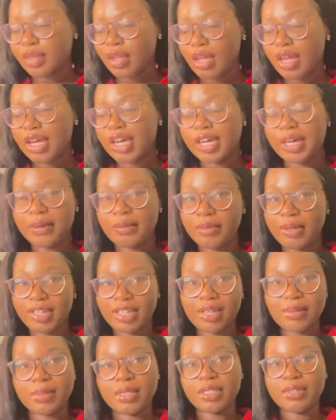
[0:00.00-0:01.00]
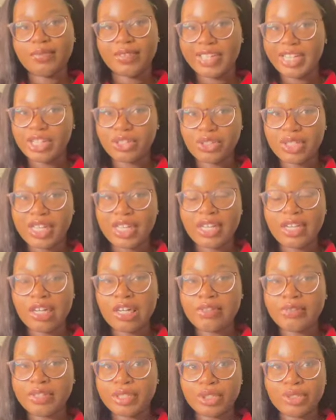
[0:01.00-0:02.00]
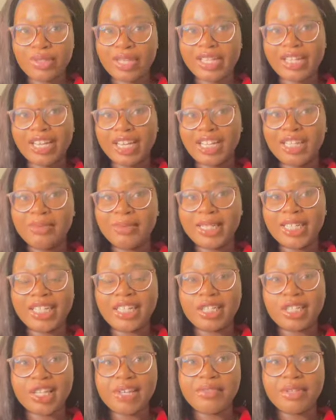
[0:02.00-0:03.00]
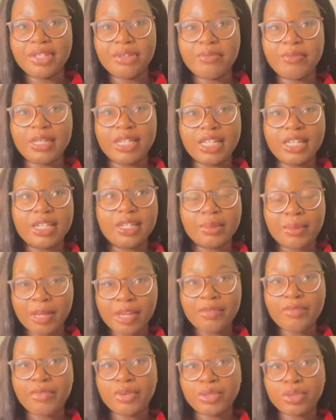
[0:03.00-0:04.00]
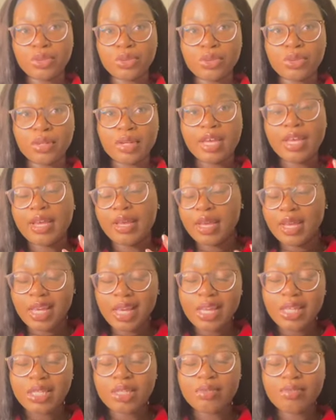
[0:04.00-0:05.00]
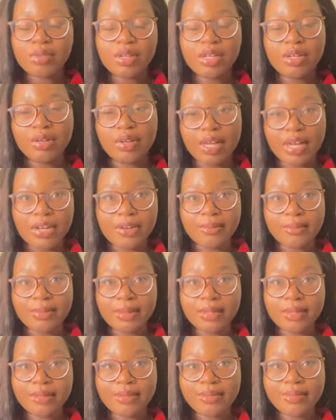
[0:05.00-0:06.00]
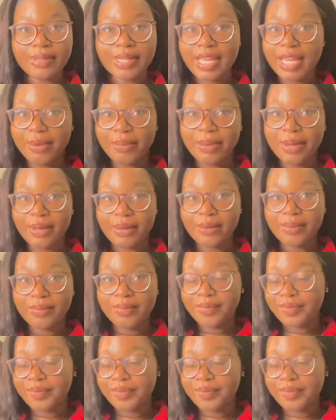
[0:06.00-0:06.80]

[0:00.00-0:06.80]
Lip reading: When it comes to the financial aid office, or like anybody just giving you money to pay for school, because it will help. It will.